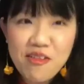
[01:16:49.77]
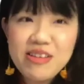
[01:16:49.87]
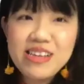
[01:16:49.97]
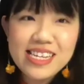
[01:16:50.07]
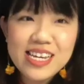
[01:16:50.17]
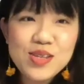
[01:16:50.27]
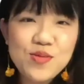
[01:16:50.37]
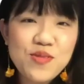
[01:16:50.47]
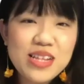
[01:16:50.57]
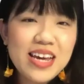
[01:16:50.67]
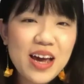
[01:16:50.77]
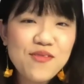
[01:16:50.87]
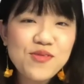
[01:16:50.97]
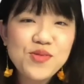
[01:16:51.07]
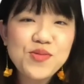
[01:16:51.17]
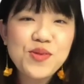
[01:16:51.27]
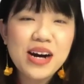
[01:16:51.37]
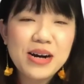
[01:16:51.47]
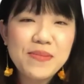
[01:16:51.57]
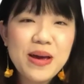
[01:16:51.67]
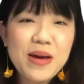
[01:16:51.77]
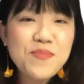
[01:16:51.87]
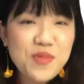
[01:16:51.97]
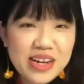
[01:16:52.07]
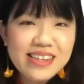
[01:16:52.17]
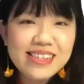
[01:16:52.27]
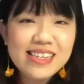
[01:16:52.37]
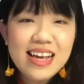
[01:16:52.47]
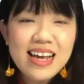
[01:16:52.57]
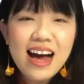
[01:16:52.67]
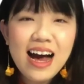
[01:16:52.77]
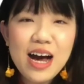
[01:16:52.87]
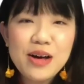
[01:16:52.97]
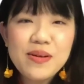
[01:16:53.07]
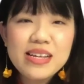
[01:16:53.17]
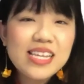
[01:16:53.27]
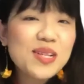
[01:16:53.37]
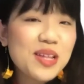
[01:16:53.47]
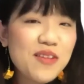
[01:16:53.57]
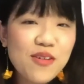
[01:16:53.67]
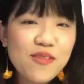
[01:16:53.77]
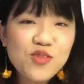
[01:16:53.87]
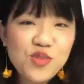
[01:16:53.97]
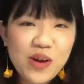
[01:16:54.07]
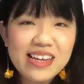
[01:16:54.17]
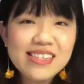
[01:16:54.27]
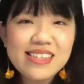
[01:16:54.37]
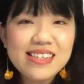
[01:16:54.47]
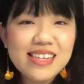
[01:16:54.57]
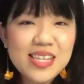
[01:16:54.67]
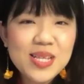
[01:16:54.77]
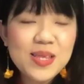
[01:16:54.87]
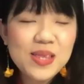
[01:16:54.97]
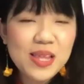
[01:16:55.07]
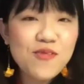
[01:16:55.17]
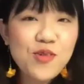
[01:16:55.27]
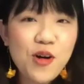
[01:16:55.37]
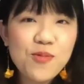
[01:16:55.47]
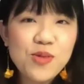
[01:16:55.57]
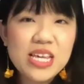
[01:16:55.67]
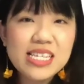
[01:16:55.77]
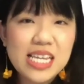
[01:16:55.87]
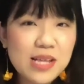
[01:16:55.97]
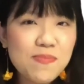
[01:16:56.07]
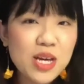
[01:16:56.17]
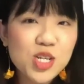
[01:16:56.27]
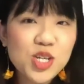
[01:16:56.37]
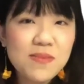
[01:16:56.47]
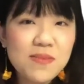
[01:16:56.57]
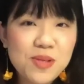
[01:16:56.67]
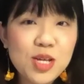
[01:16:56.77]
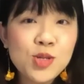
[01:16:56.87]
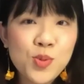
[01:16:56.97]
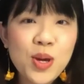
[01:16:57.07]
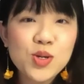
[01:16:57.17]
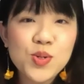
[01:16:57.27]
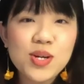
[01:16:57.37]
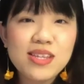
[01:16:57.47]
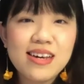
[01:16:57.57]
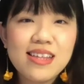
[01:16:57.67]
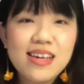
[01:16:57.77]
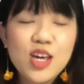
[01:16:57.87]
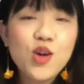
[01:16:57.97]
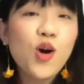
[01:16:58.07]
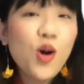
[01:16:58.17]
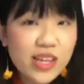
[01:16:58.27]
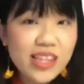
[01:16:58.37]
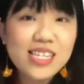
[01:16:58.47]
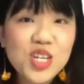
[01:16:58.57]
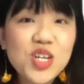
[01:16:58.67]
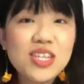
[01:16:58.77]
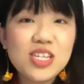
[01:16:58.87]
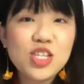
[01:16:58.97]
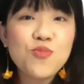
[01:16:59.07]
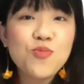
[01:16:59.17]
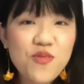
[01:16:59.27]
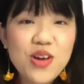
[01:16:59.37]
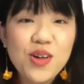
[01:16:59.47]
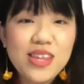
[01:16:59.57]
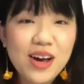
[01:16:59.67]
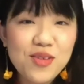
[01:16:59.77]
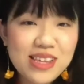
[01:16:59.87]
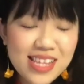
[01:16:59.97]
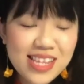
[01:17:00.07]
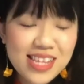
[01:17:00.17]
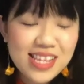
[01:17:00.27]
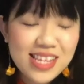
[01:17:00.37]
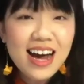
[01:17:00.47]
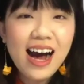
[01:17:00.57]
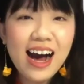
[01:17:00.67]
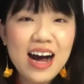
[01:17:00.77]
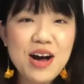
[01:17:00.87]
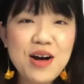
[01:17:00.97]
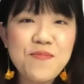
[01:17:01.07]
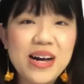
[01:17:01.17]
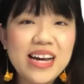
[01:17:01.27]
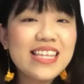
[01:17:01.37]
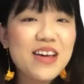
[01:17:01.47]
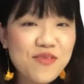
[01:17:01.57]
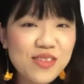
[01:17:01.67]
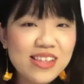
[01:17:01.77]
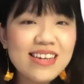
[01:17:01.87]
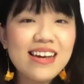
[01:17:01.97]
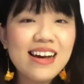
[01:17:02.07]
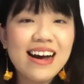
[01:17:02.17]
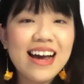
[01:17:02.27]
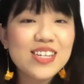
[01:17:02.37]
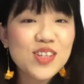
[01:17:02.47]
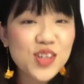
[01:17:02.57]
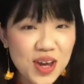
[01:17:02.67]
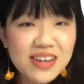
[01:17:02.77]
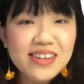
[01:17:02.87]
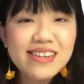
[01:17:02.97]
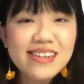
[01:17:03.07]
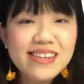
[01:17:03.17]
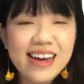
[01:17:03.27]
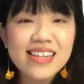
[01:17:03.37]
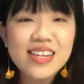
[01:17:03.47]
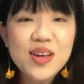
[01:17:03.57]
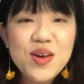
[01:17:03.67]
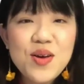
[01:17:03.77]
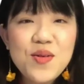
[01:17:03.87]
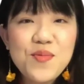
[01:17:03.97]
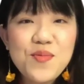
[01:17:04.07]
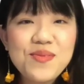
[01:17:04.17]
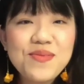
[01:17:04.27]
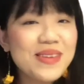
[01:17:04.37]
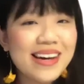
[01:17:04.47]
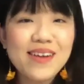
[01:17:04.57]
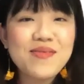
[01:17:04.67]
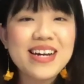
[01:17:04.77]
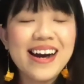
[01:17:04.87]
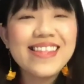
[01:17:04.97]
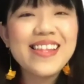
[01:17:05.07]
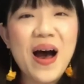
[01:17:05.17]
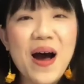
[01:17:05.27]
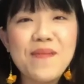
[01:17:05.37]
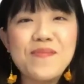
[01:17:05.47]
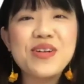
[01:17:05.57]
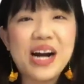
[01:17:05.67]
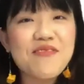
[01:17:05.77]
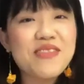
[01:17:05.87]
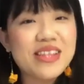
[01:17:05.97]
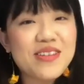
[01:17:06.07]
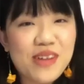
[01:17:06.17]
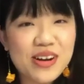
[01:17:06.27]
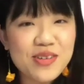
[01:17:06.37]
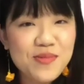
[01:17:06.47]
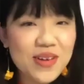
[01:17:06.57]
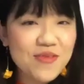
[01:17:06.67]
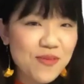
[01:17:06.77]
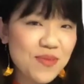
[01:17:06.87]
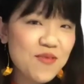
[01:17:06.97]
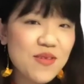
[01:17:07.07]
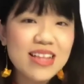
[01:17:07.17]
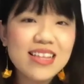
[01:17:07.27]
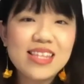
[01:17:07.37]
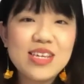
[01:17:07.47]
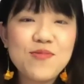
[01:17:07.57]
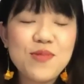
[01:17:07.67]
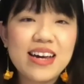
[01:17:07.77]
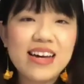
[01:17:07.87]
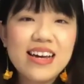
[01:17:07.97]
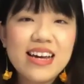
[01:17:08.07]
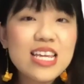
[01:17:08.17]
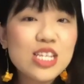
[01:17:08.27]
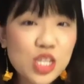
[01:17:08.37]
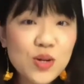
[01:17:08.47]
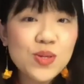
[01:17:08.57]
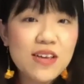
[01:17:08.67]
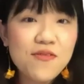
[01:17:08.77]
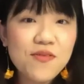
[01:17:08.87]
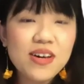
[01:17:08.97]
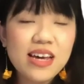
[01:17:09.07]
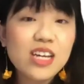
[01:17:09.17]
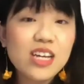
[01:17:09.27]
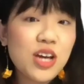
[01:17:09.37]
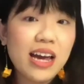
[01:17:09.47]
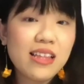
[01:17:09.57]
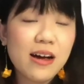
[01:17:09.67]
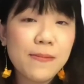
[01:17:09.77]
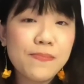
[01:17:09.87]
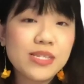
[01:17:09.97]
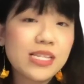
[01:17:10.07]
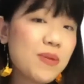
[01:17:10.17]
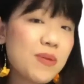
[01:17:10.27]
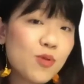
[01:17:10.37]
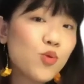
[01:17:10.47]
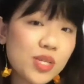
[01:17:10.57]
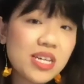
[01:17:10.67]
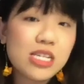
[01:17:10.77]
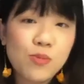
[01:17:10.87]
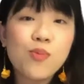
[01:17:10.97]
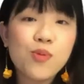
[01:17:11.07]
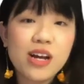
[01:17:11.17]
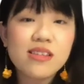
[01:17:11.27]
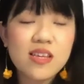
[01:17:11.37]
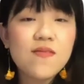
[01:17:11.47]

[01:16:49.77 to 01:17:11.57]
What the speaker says: says, you really have to embrace a certain level of trust, a certain level of putting certain measures in place to ensure that your organization is still moving on healthily. But it definitely has changed, and yeah, we can't really run away from the reality where it's still safer. And actually, some people do say it's more productive.